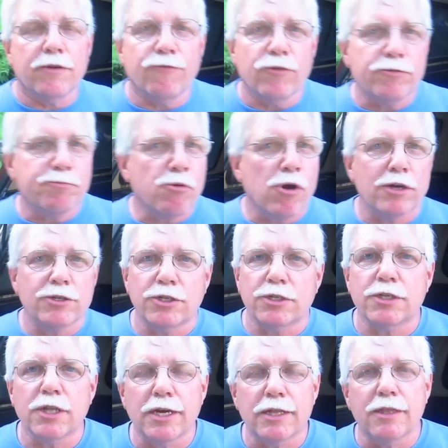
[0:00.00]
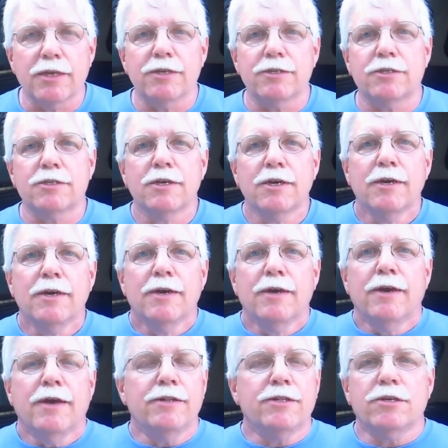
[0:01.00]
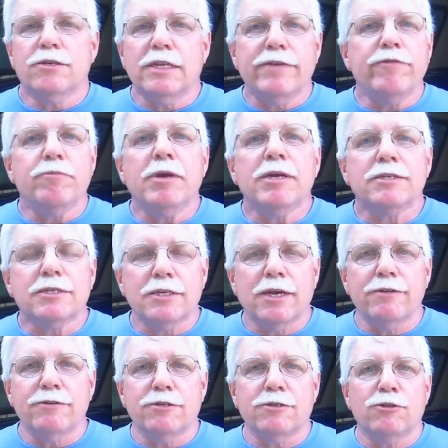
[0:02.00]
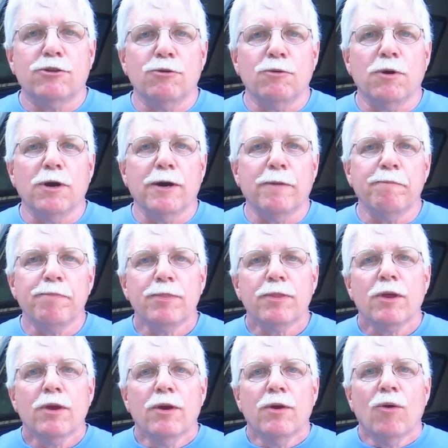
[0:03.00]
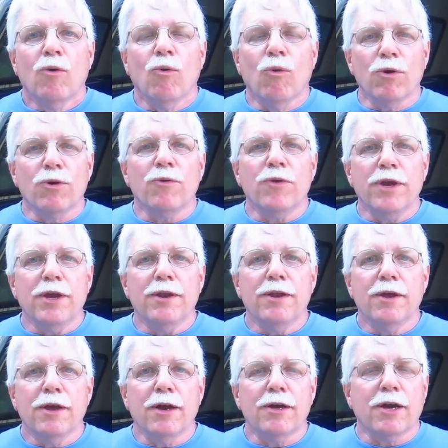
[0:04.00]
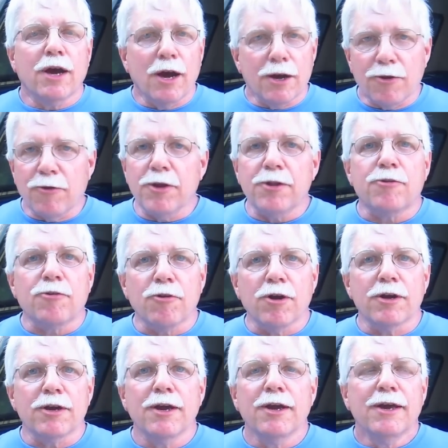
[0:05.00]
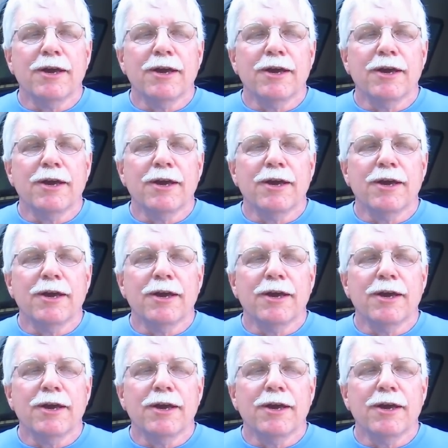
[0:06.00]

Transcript: for projects like this. It doesn't even make sense to order in a concrete truck.